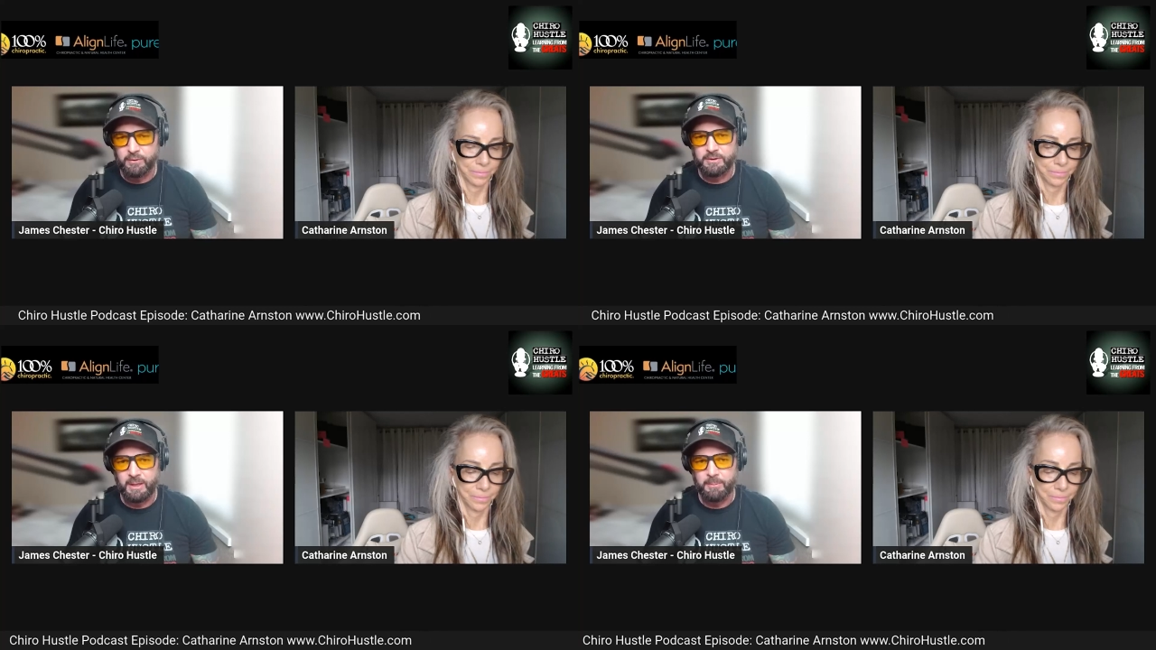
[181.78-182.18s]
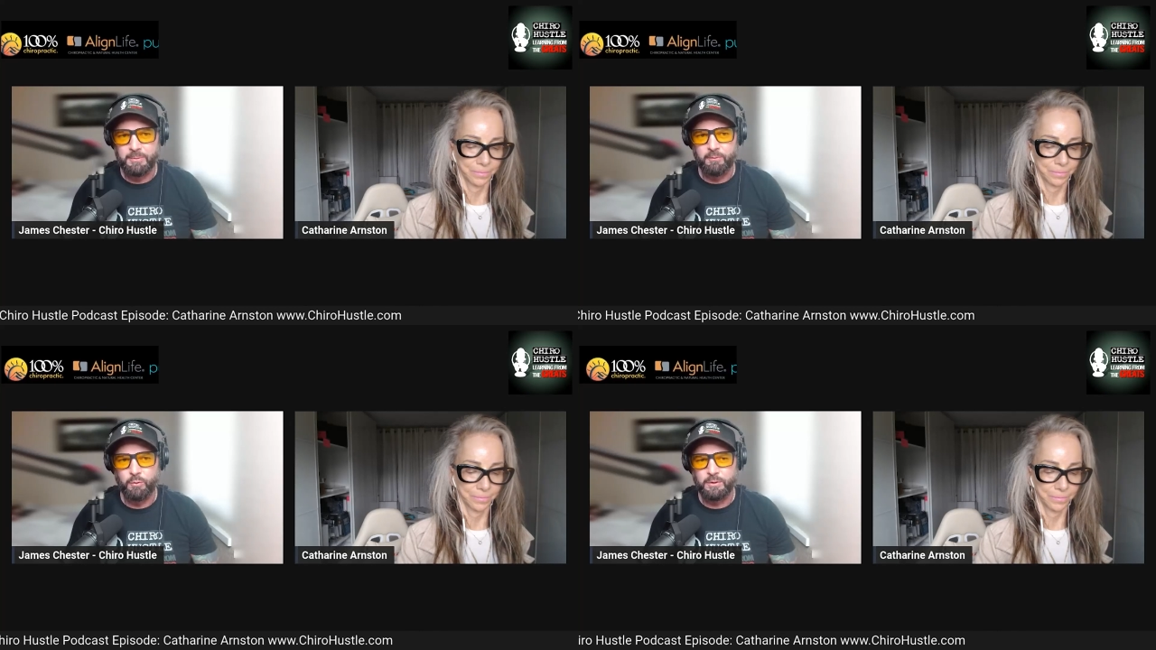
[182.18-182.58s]

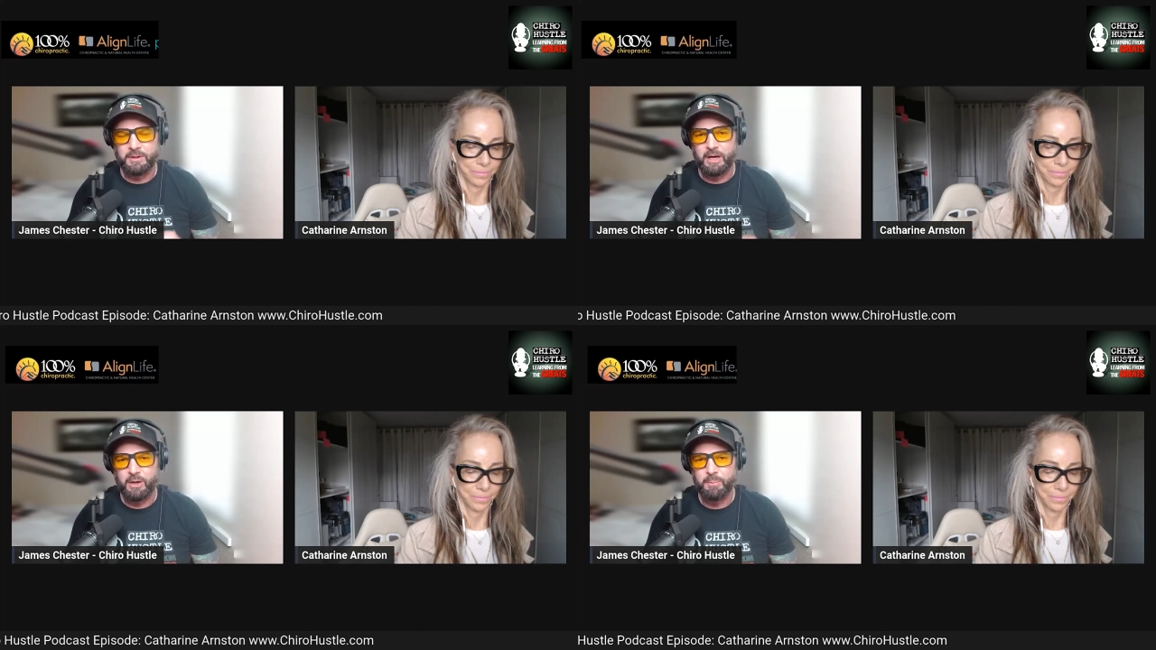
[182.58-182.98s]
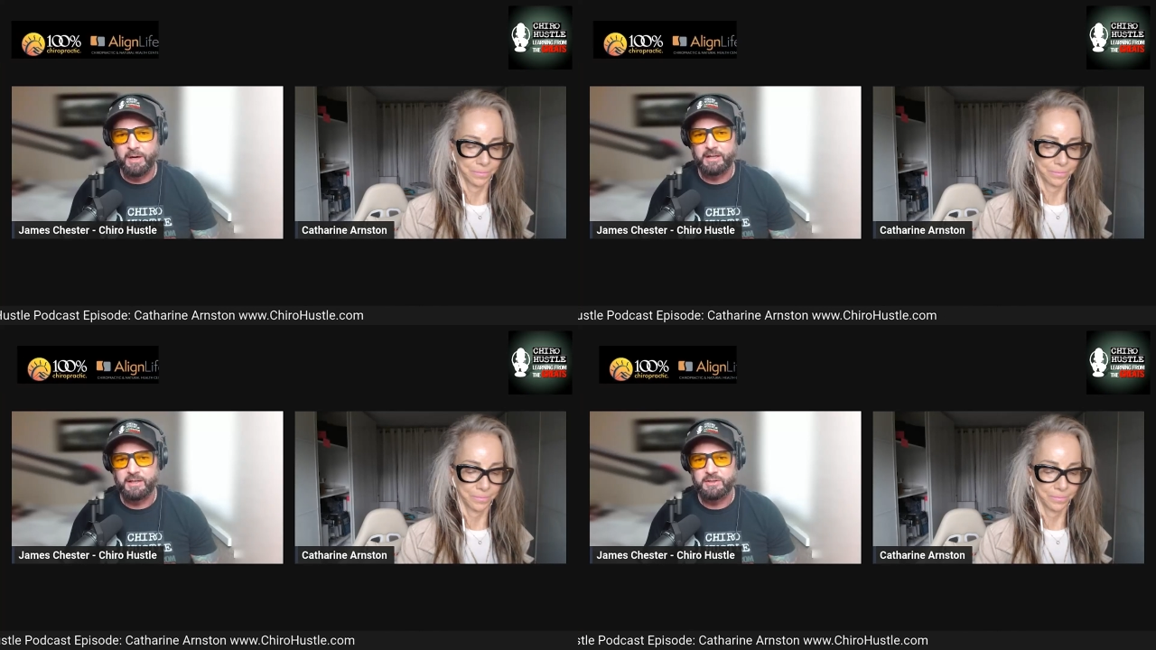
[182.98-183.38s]
Speaker 1: depth of what the
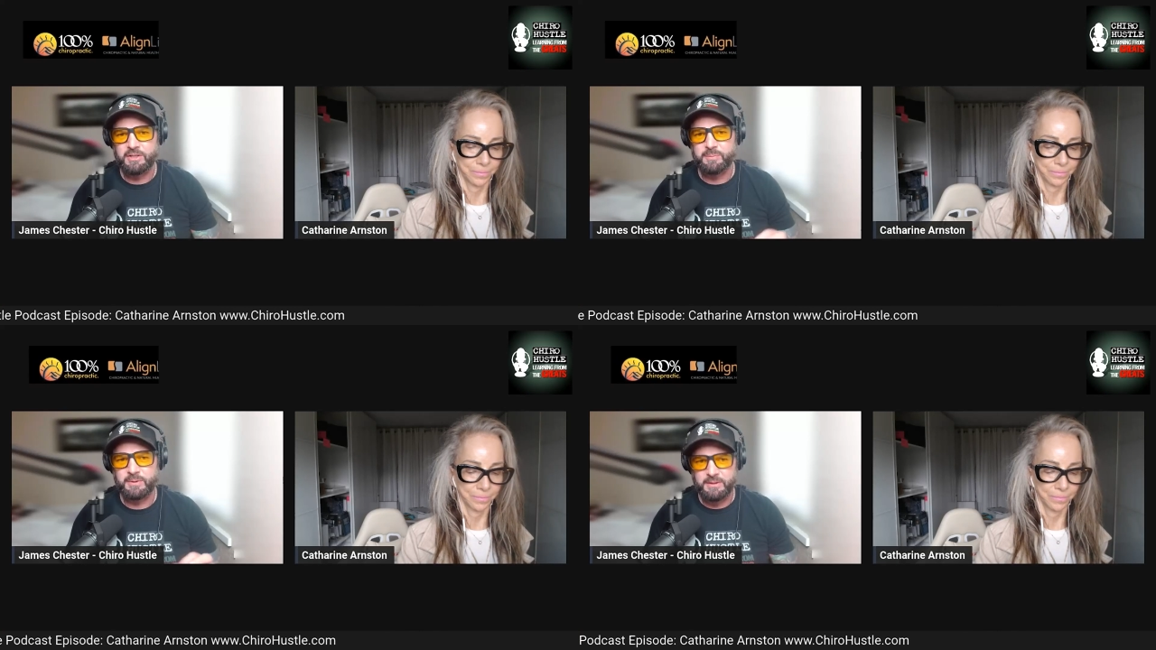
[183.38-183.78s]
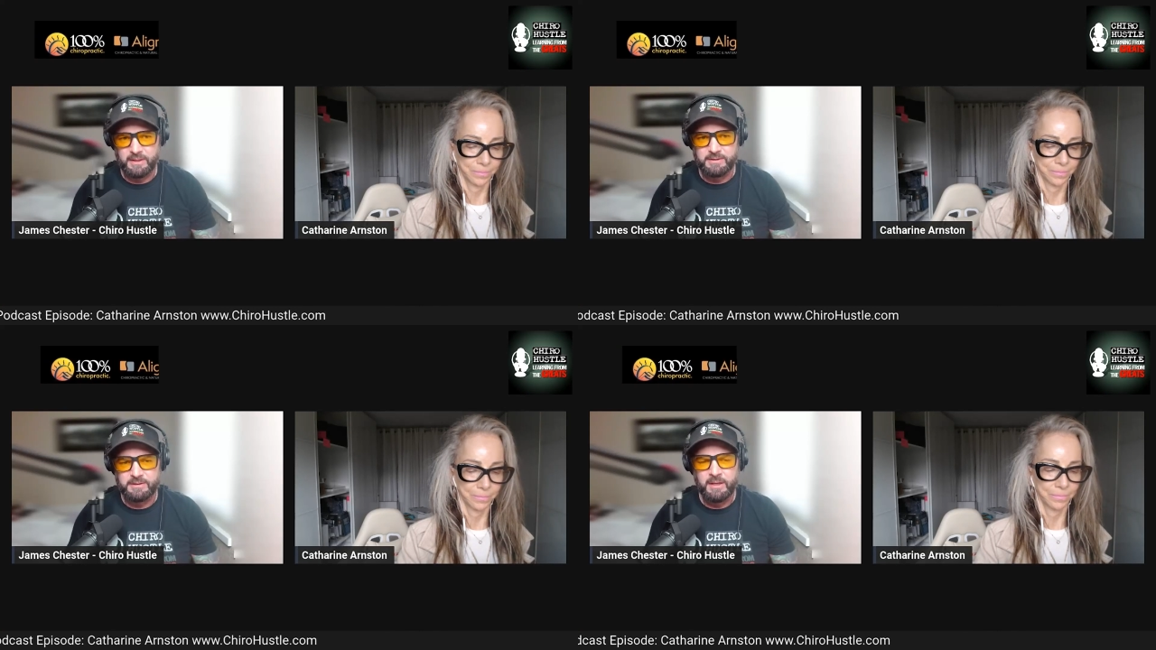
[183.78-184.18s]
chiropractic adjustment
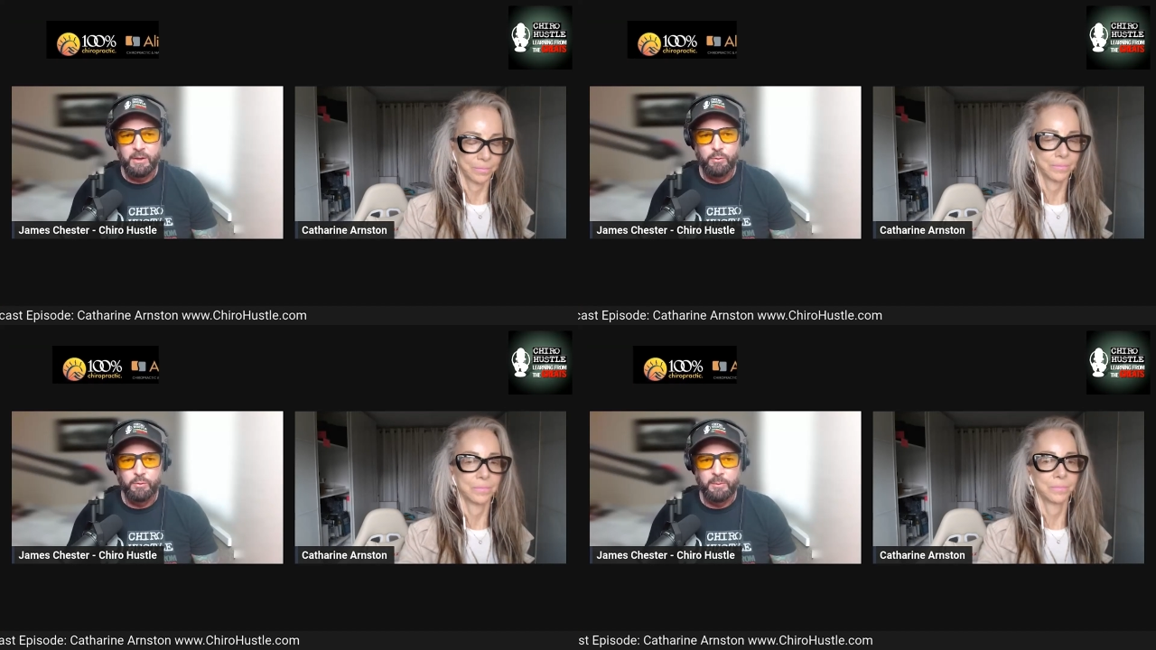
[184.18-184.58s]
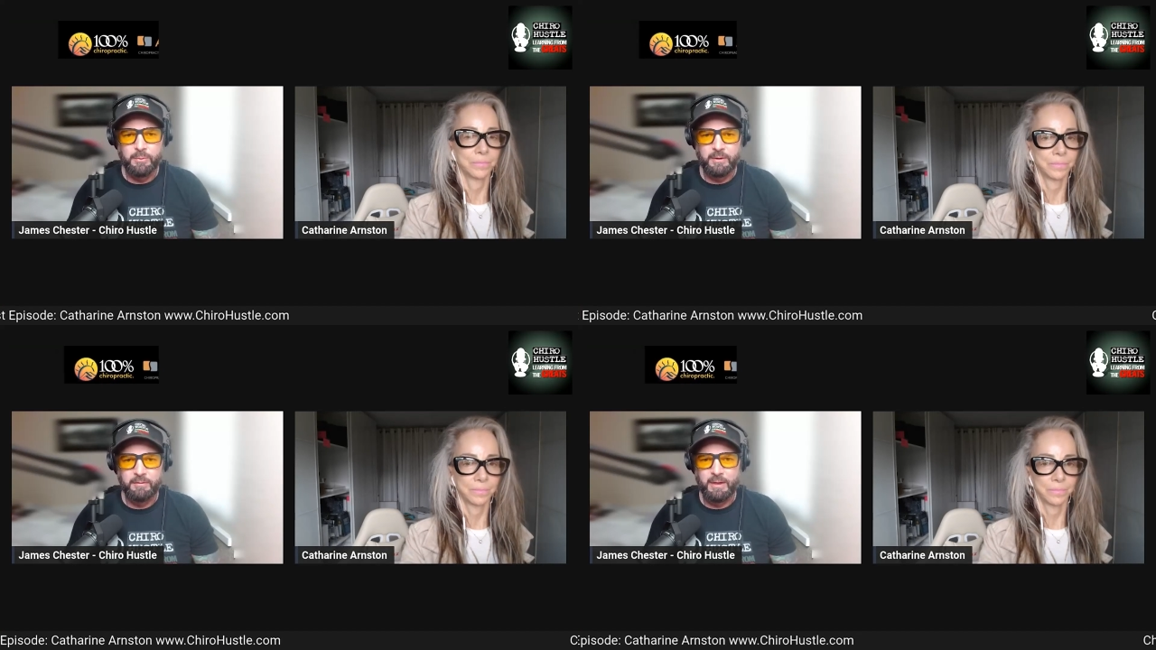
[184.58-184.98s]
does. We
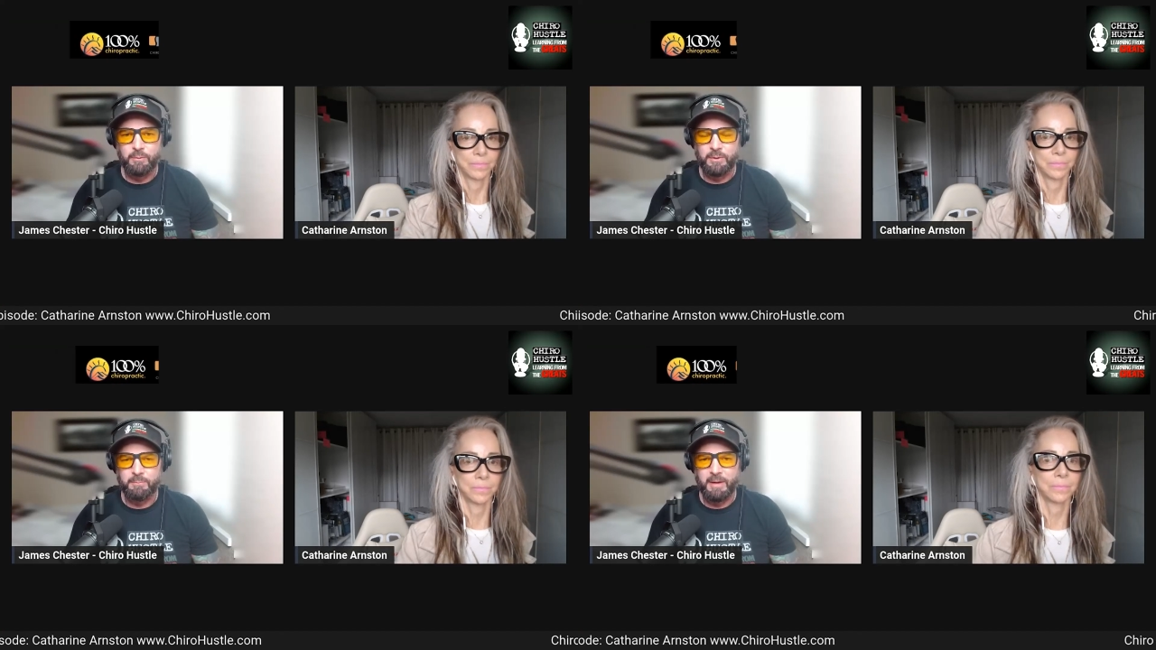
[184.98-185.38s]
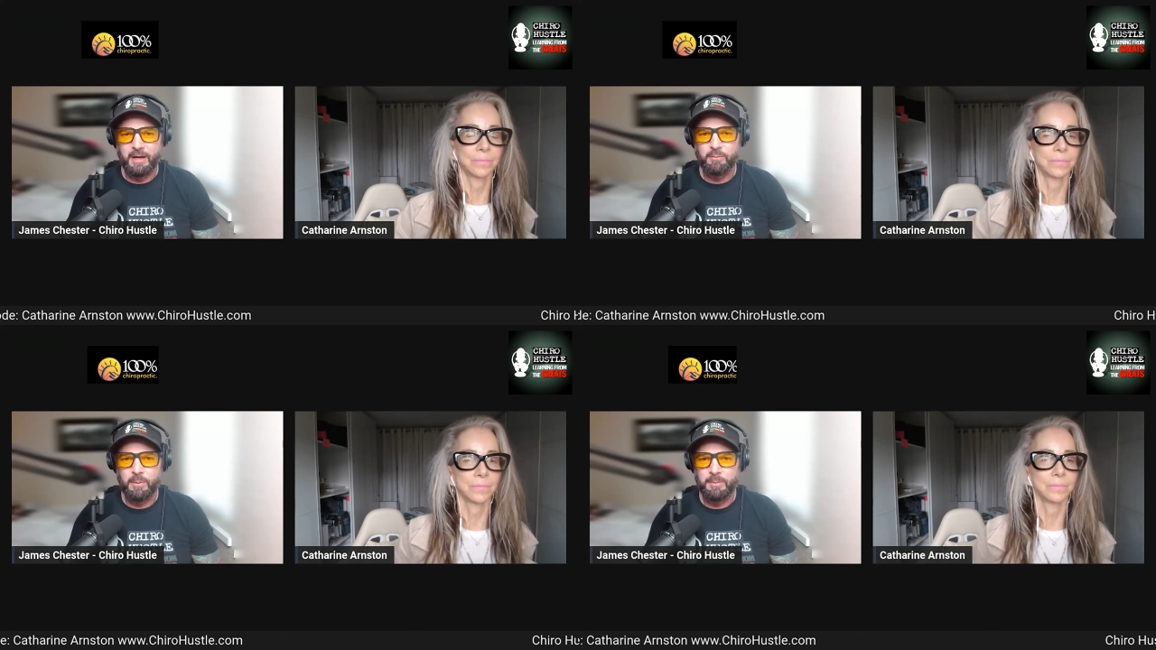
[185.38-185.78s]
believe that when man
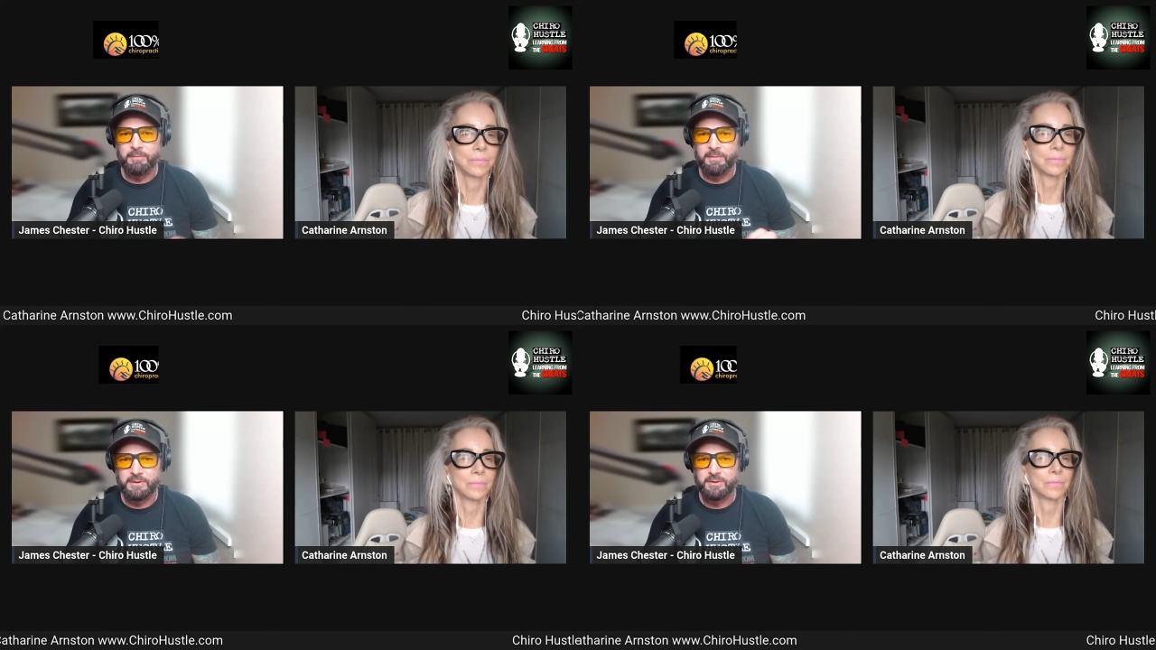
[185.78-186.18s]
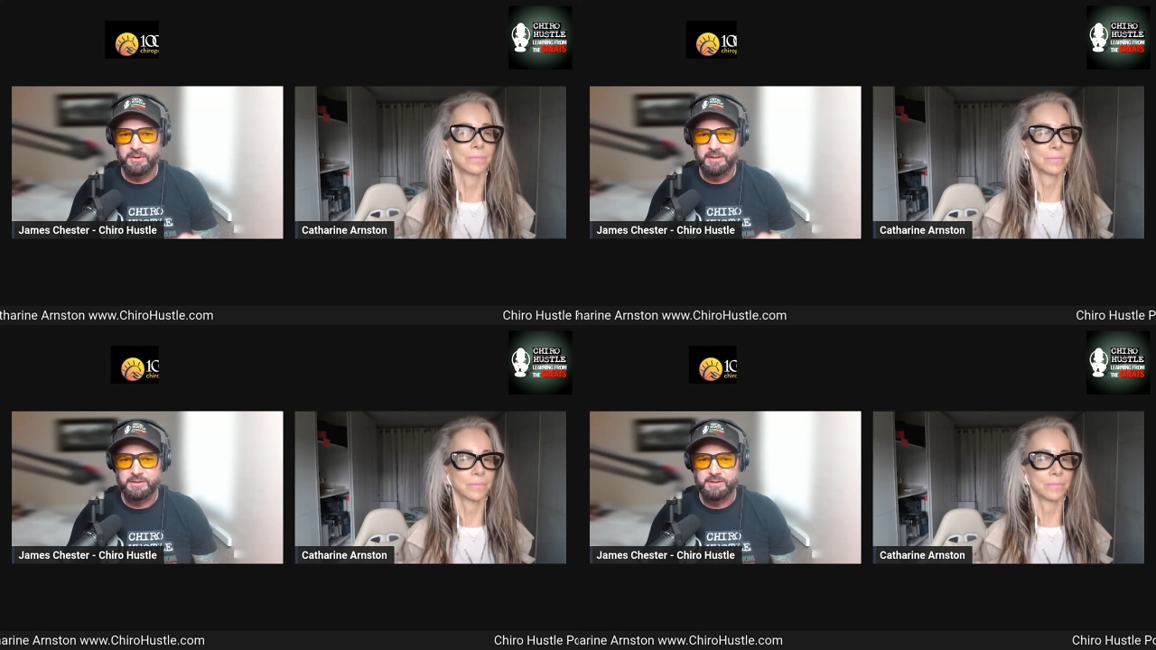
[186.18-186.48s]
or woman, the physical gets